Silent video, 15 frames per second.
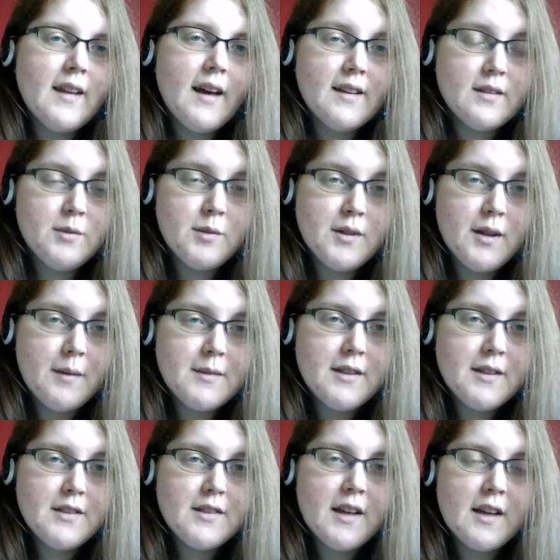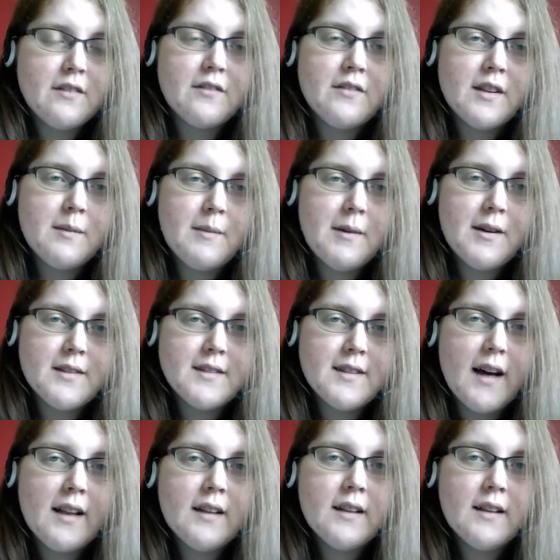that's what I'm stitching for the
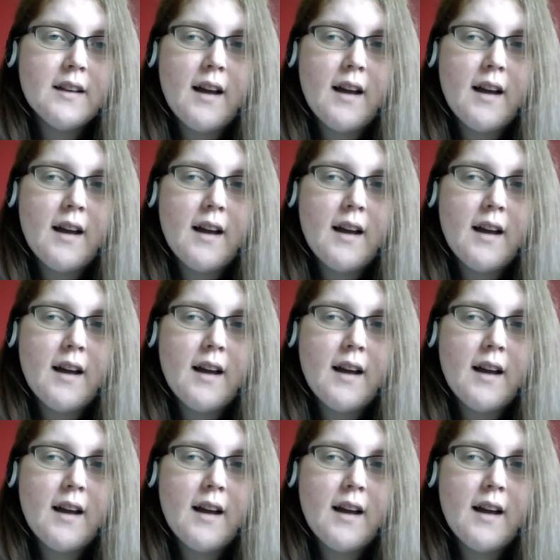Mirasal.